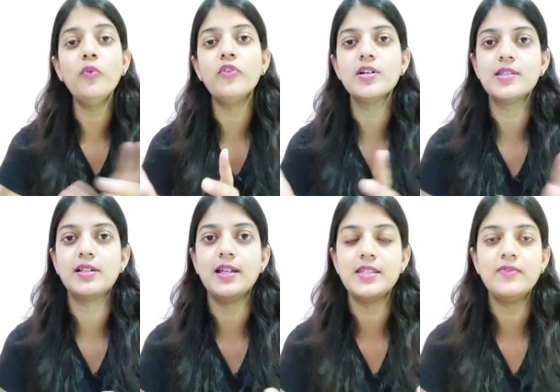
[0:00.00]
first
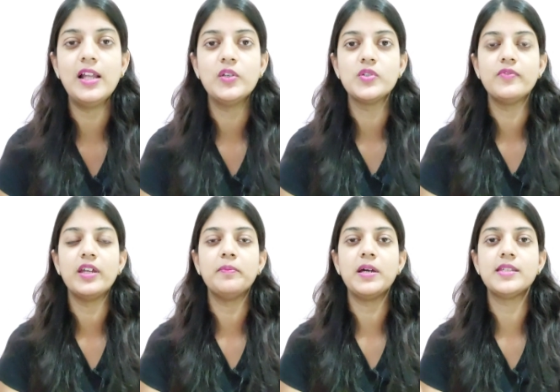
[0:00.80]
class values. We
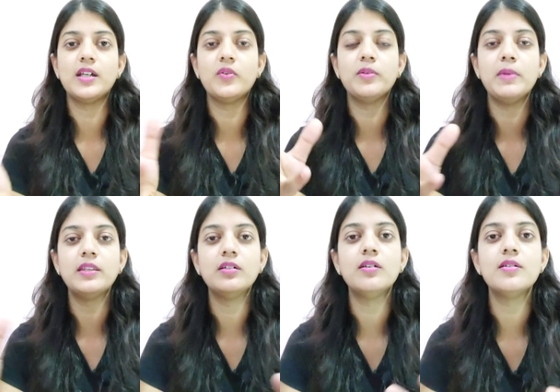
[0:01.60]
can pass around the
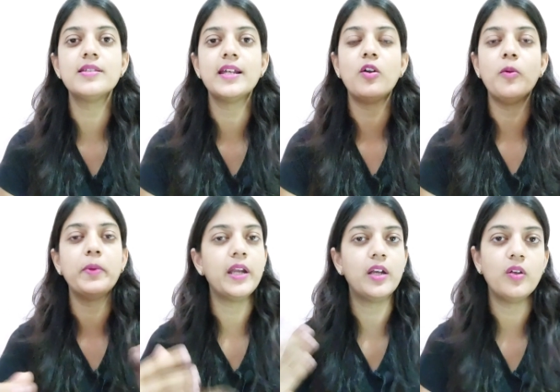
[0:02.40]
methods and
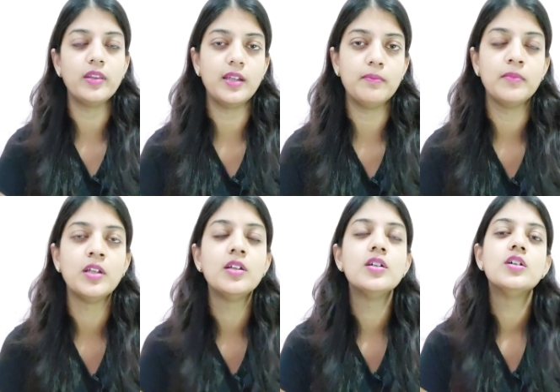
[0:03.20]
operate on them.
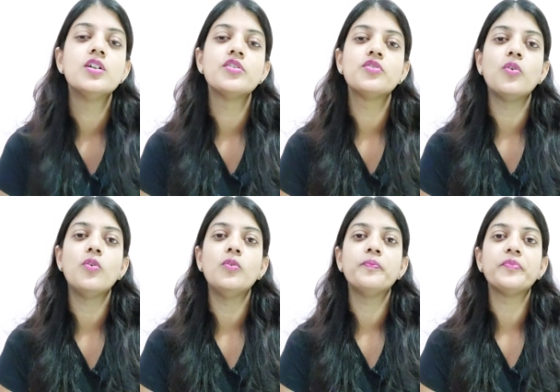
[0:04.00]

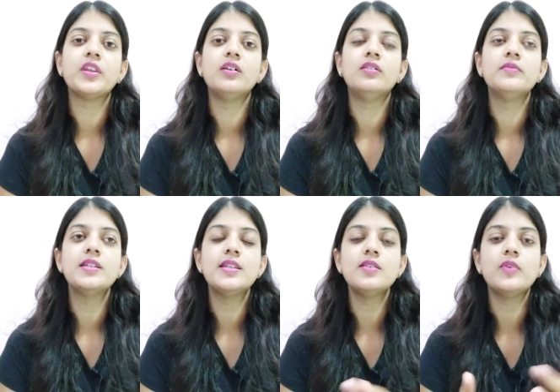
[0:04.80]
So
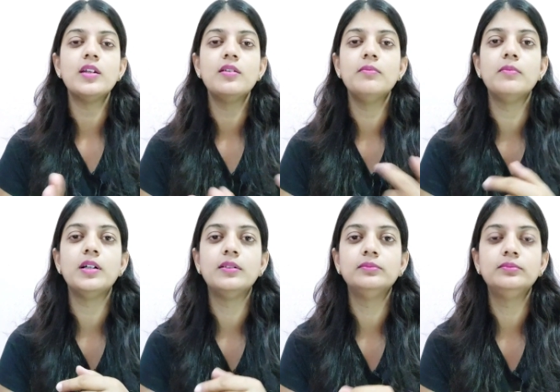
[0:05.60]
this is
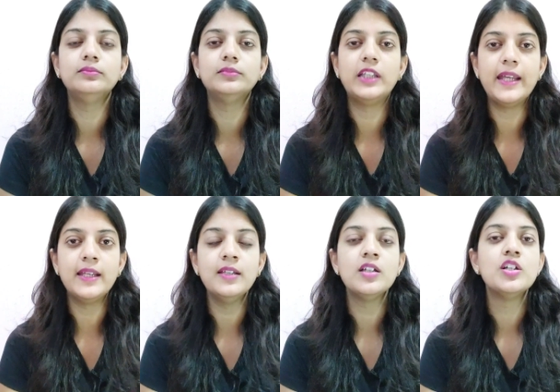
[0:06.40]
one
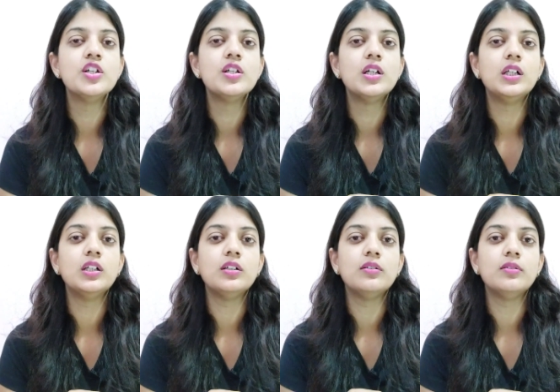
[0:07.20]
thing.
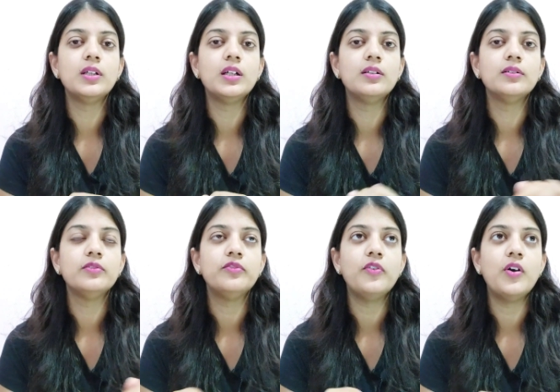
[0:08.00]

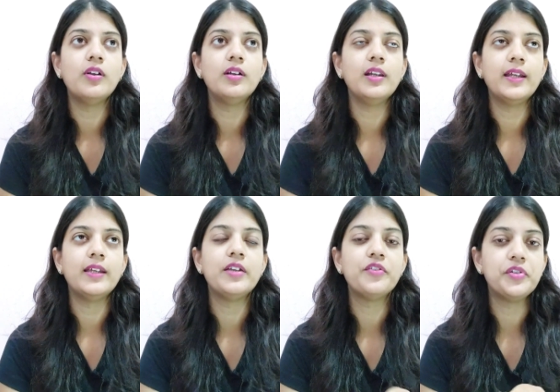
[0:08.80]
for like
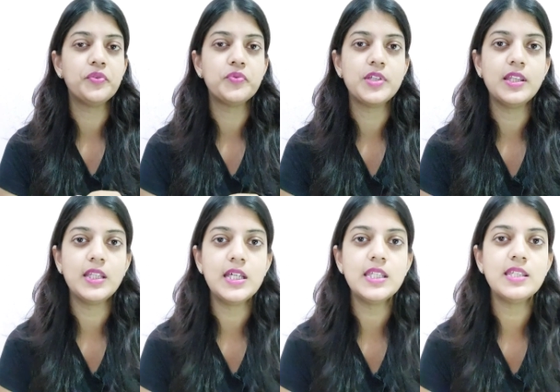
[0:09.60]
introducing
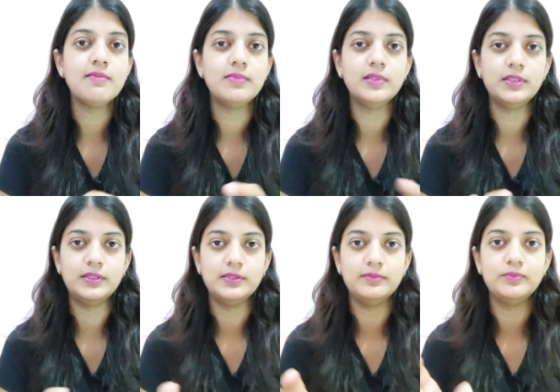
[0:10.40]
these
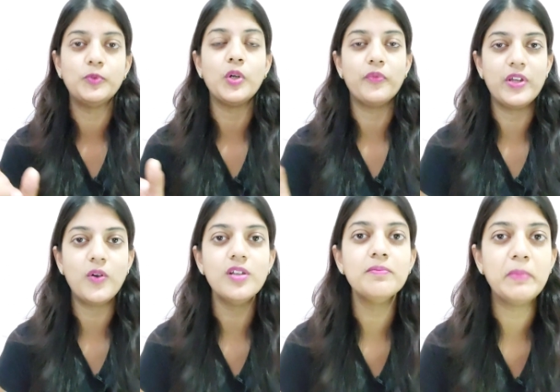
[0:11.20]
what we
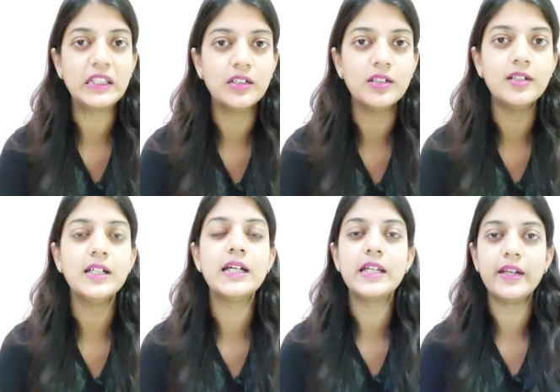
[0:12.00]
call method
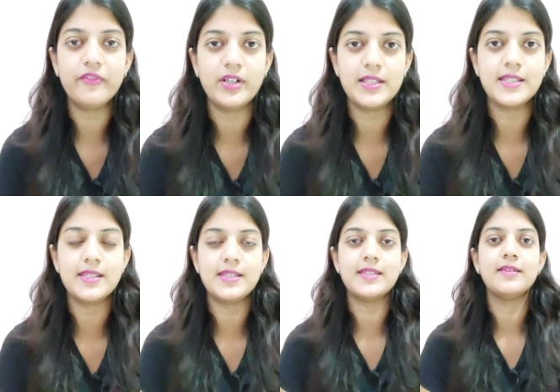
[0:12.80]

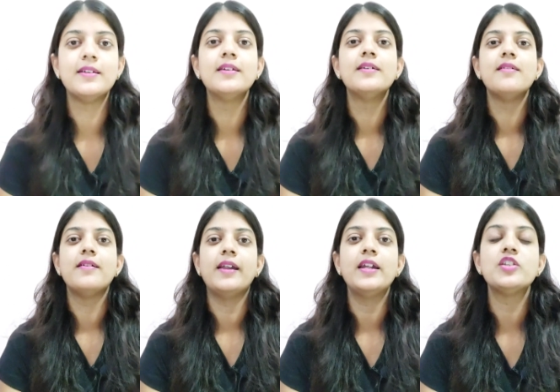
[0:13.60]
references,
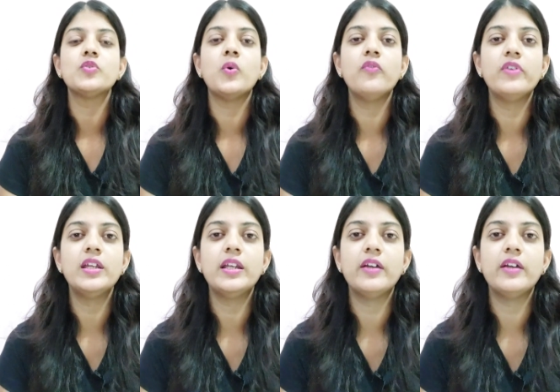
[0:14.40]
right? So we